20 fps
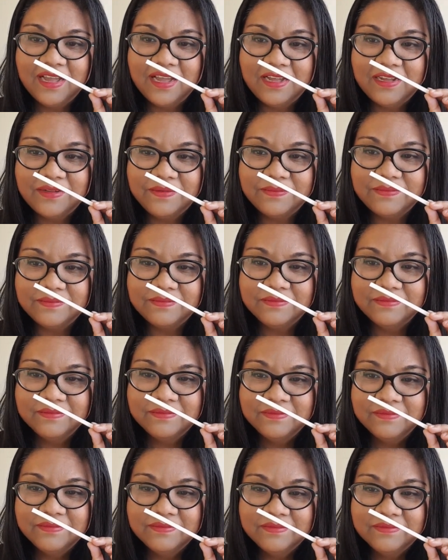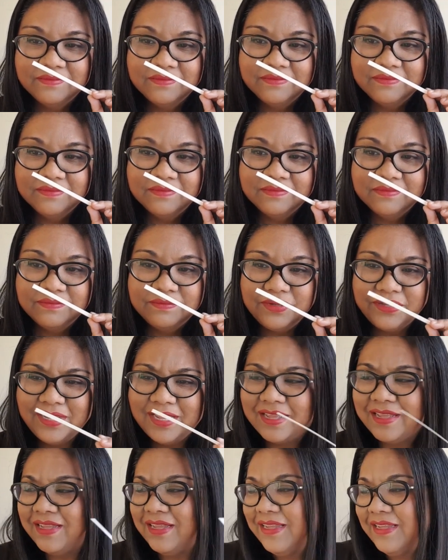Um, but
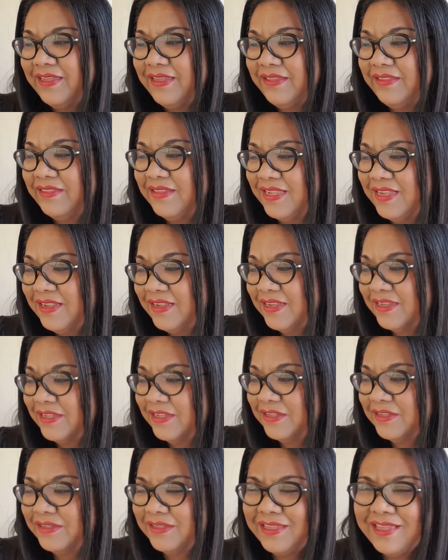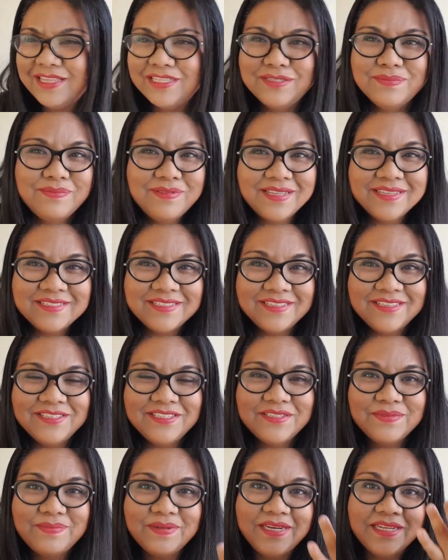yeah, I think it's
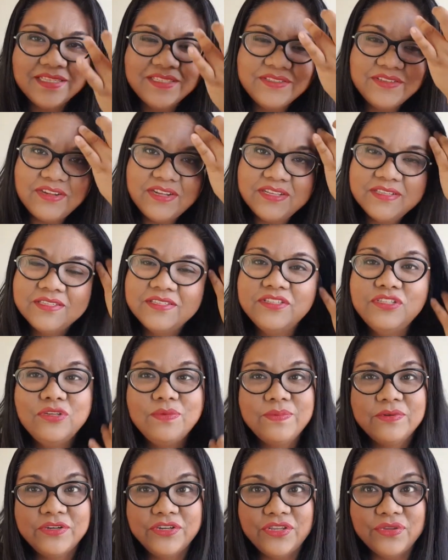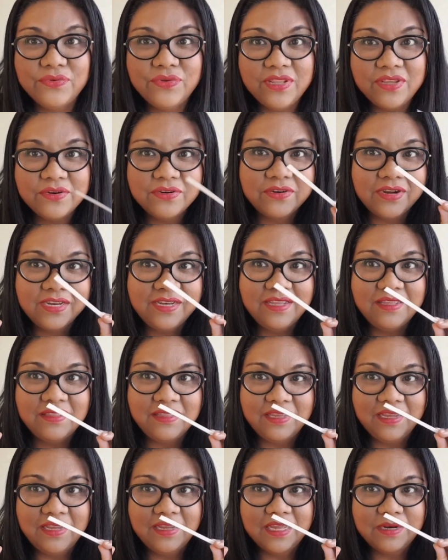pleasant, but it's not super unique or
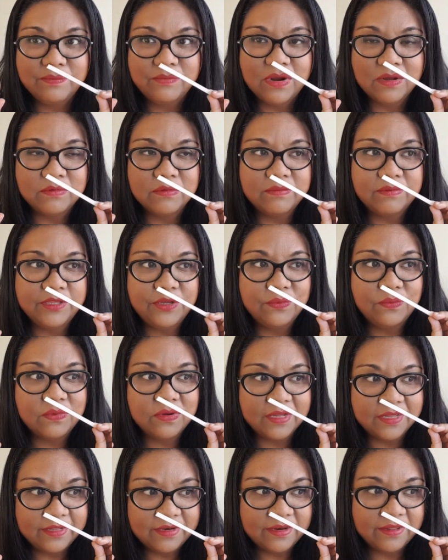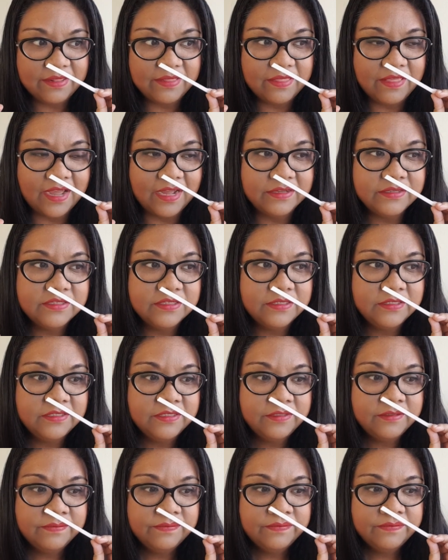anything and probably one that
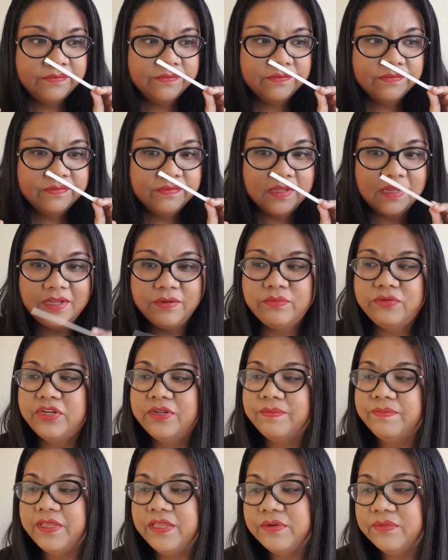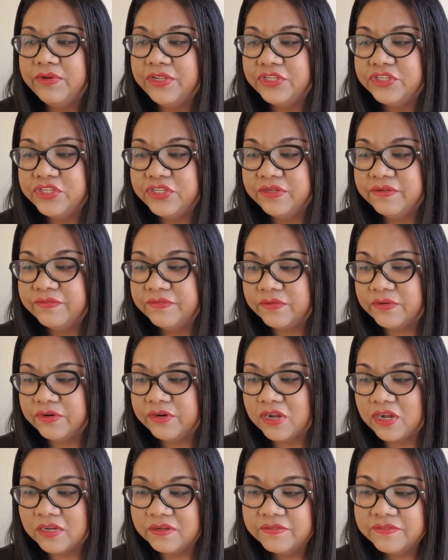I wouldn't be reaching
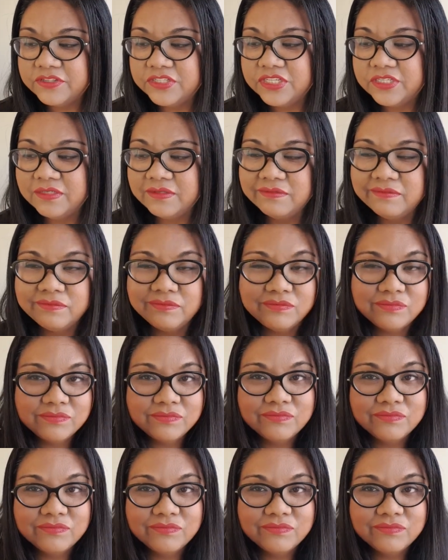for often.